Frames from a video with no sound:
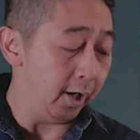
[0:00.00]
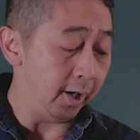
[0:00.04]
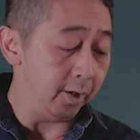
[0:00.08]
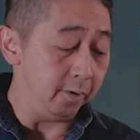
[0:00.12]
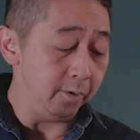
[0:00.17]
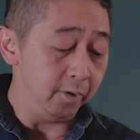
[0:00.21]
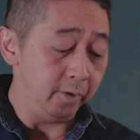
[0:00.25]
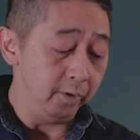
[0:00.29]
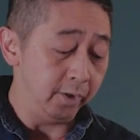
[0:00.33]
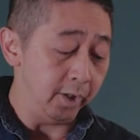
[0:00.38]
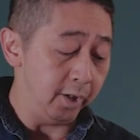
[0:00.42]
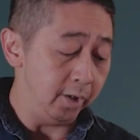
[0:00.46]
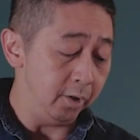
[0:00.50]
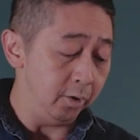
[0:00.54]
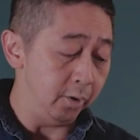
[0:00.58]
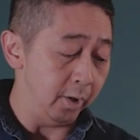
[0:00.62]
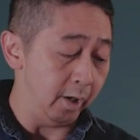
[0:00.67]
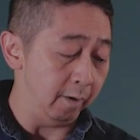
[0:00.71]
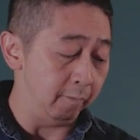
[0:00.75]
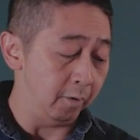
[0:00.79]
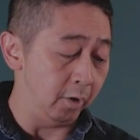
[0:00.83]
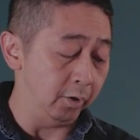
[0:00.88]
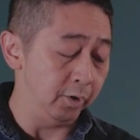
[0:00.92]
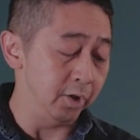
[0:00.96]
And
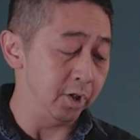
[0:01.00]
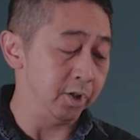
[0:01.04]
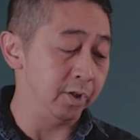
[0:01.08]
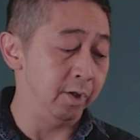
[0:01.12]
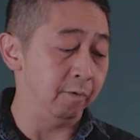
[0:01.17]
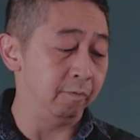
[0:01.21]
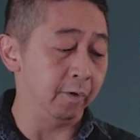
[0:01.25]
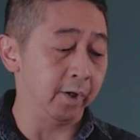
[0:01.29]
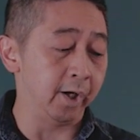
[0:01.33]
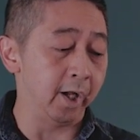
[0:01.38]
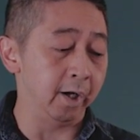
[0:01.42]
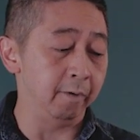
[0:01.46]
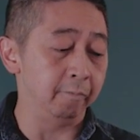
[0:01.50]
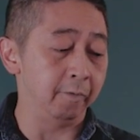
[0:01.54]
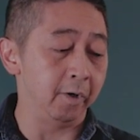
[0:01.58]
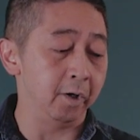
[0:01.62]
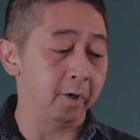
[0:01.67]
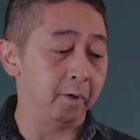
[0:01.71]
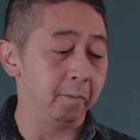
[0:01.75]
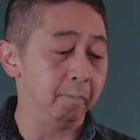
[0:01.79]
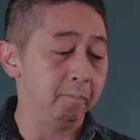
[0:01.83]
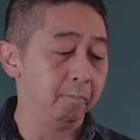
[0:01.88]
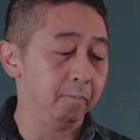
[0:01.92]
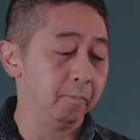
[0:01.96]
then you have all this different
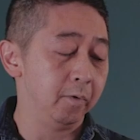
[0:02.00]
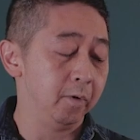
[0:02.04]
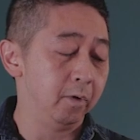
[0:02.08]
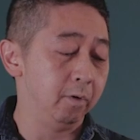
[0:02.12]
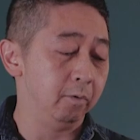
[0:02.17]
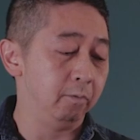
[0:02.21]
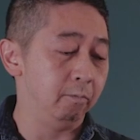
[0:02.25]
kind of uh,